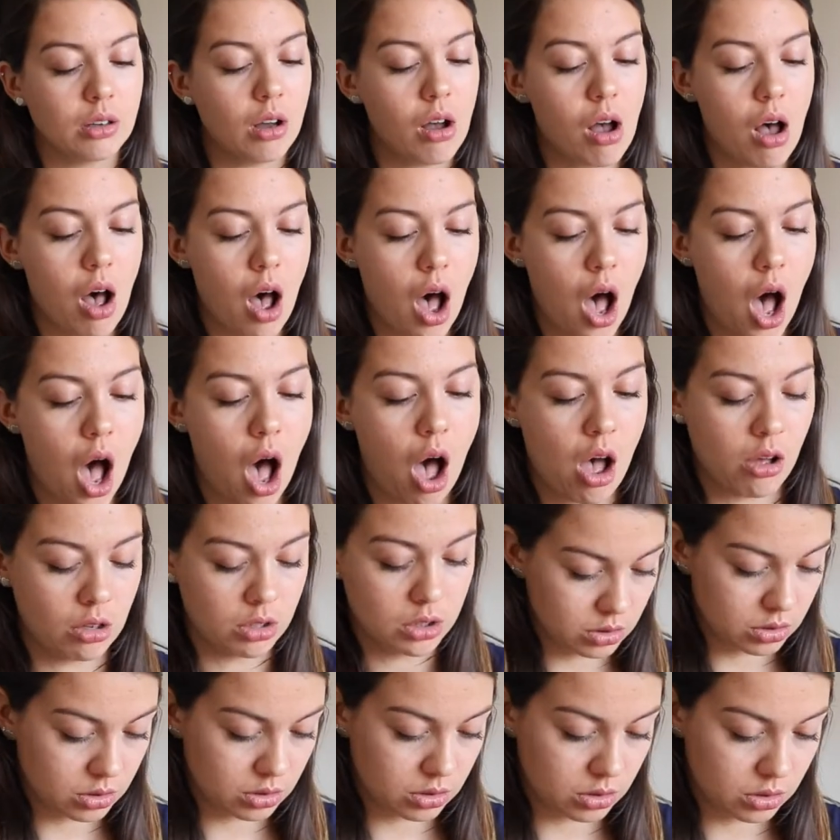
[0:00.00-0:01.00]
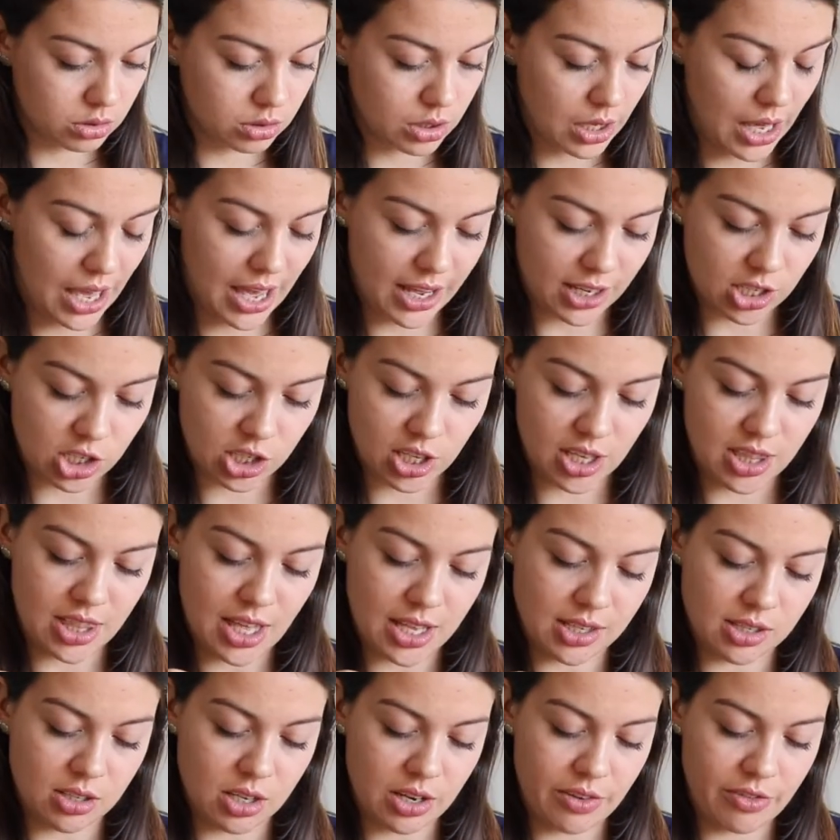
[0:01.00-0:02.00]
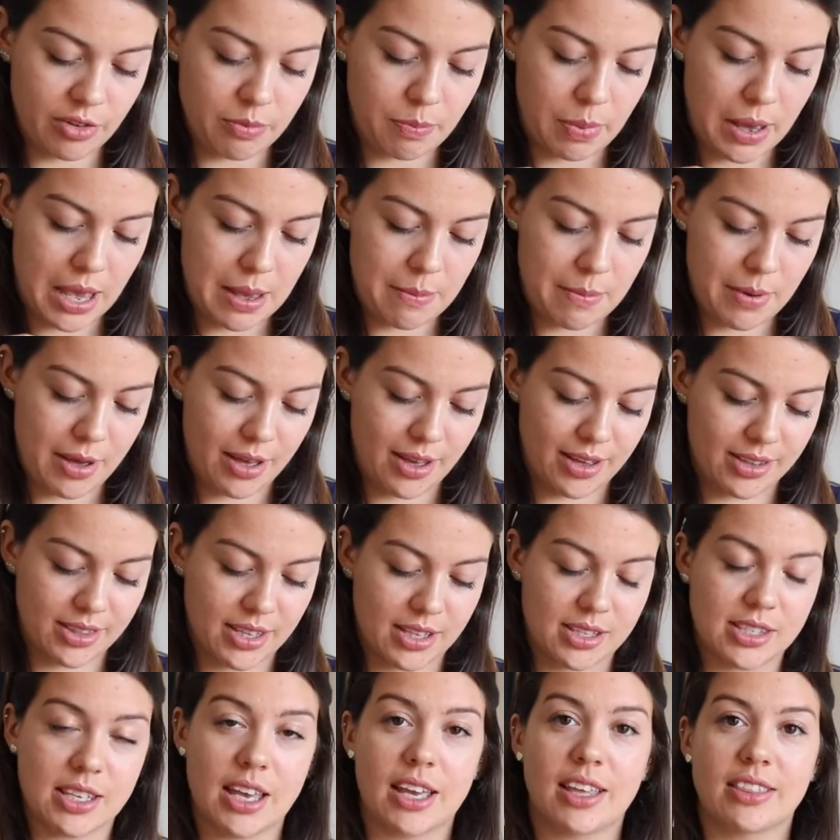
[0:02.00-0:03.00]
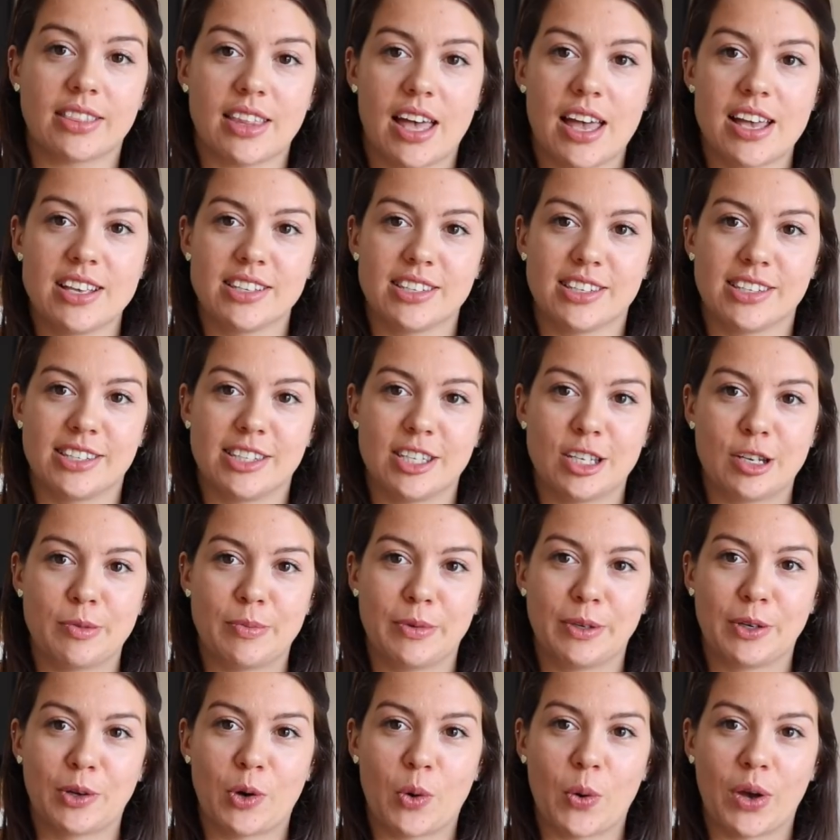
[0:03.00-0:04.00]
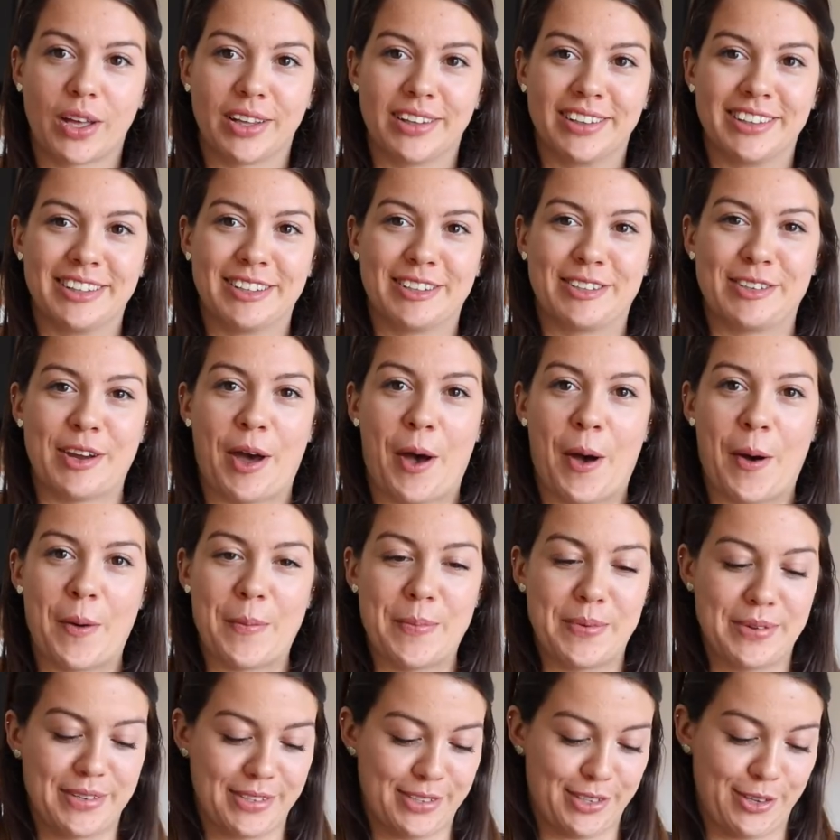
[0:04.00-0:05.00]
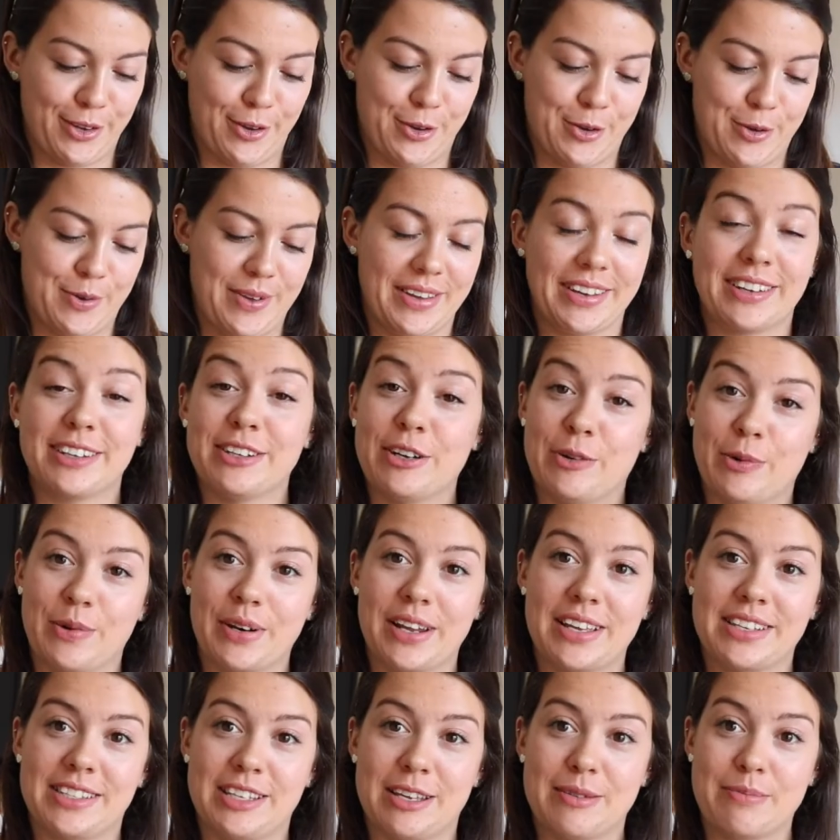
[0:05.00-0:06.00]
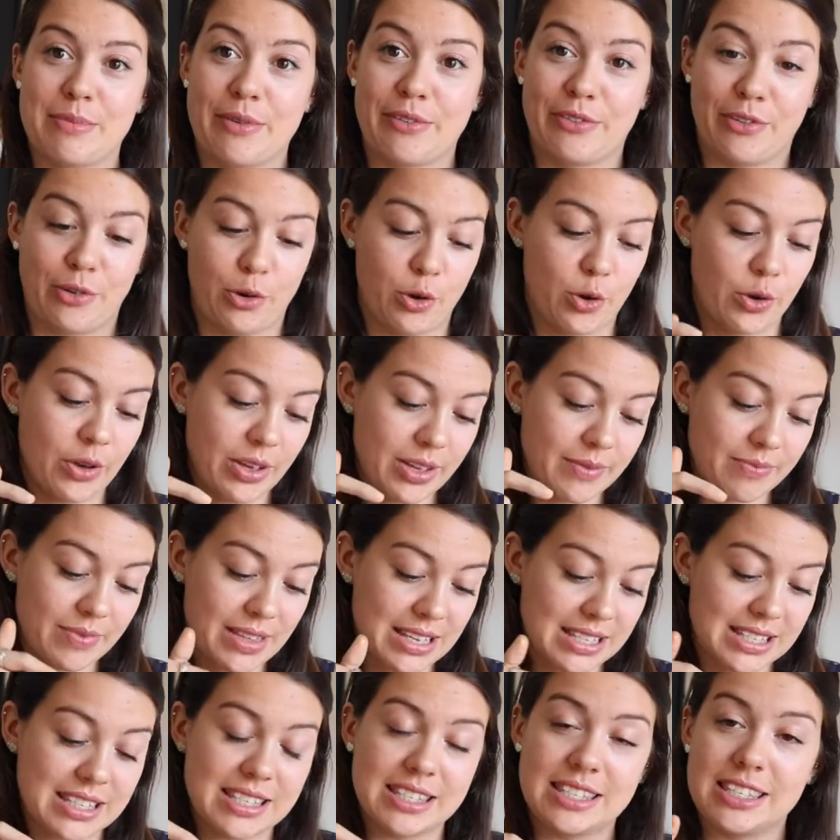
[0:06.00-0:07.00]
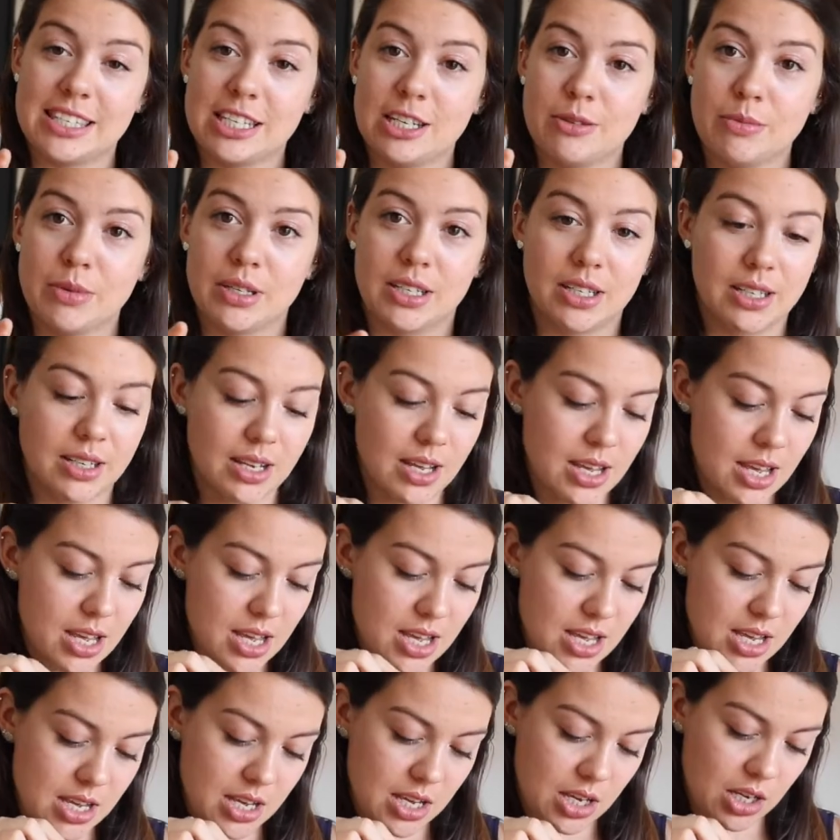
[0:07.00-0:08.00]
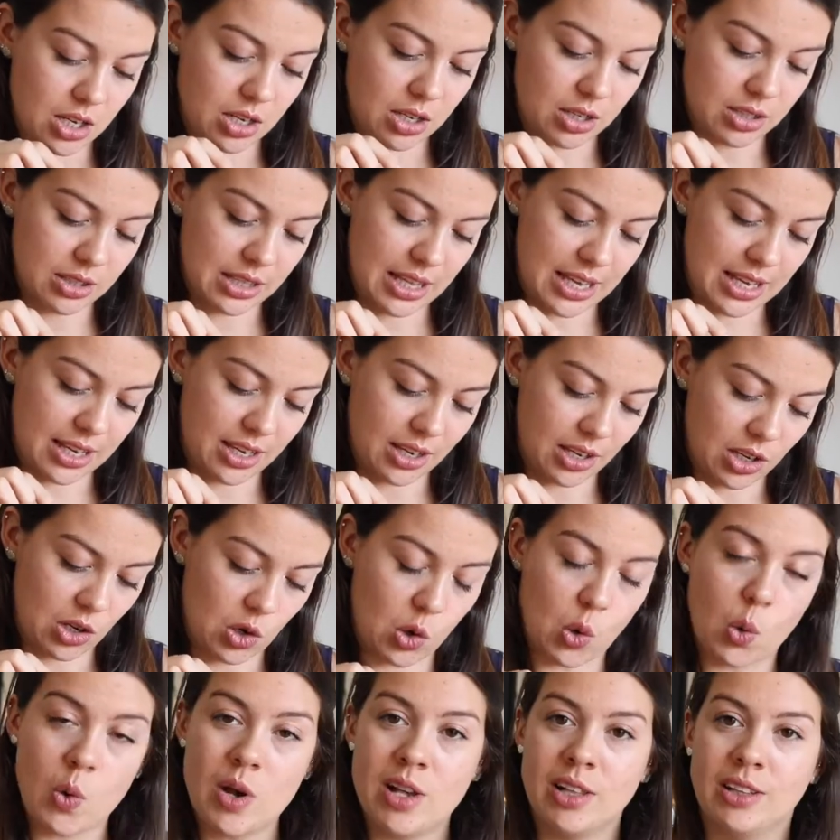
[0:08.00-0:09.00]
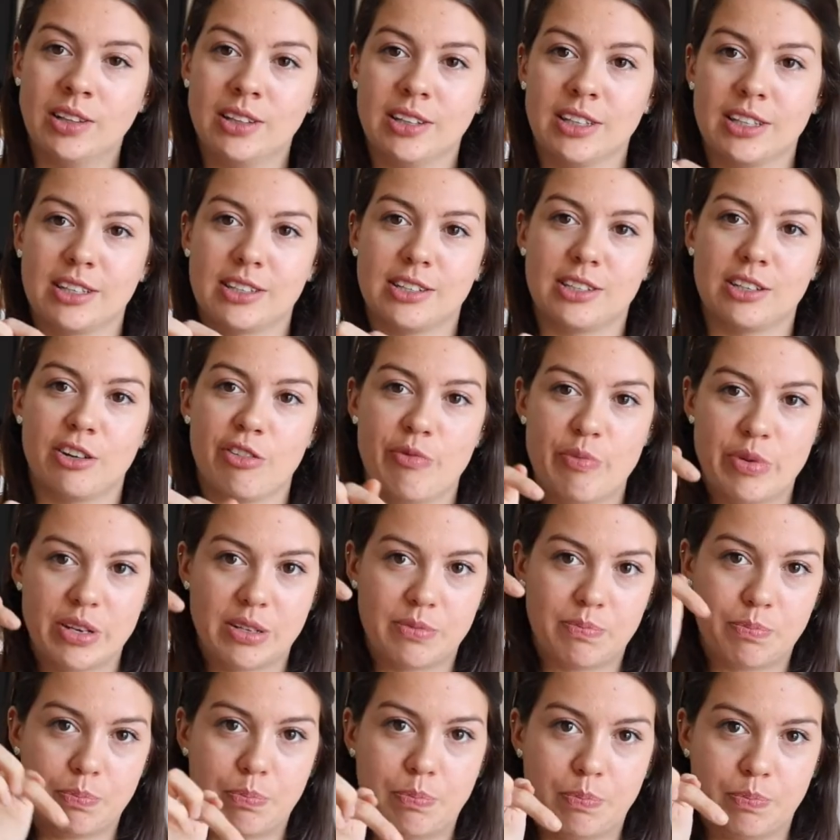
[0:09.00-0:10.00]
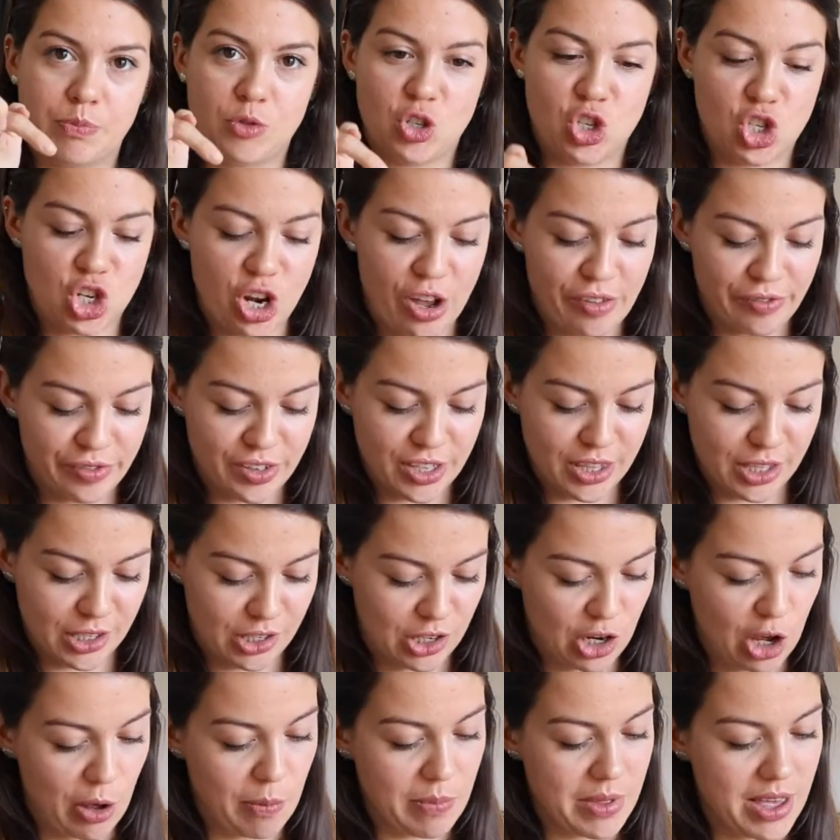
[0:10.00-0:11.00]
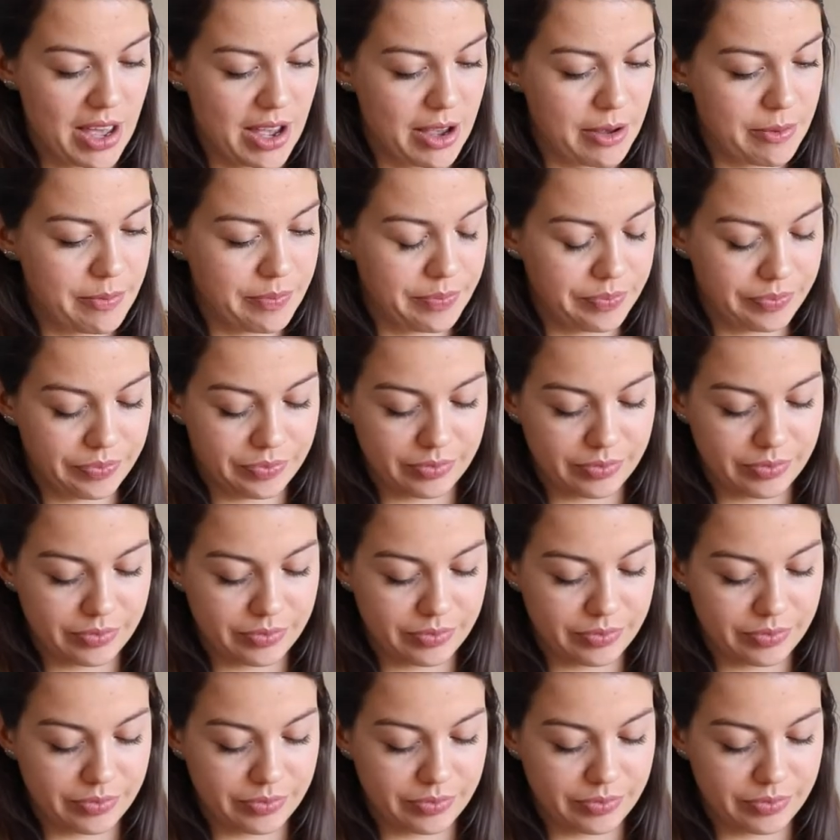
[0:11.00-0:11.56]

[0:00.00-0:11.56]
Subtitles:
Oh. Actually, that's not even paper. That's like, that is a cinnamon quill on the top. So ignore what I said before. This is cinnamon like quill that's sort of been shoved in the top there.